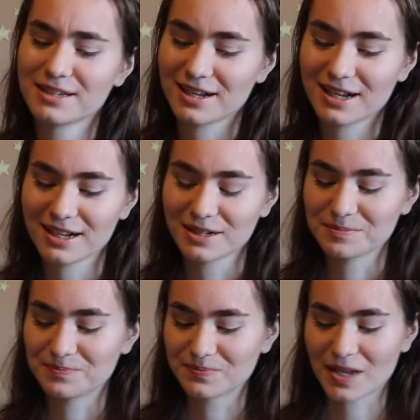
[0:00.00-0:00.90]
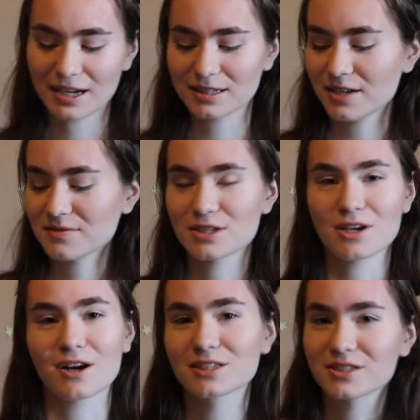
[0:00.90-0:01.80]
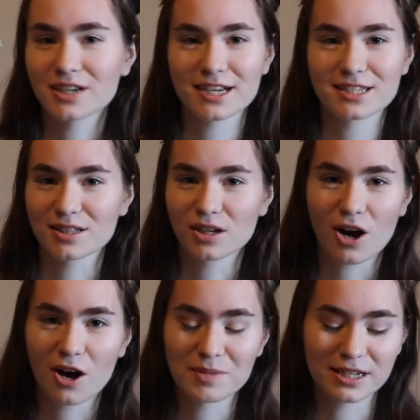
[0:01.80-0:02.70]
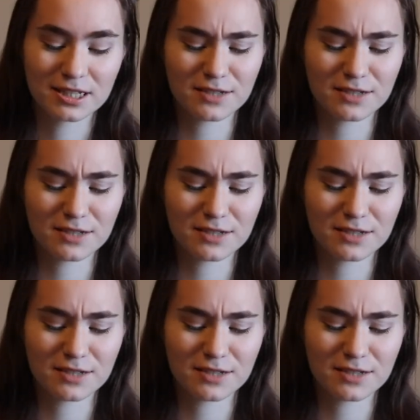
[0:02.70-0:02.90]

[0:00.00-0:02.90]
I'd love to talk to you guys in the comments.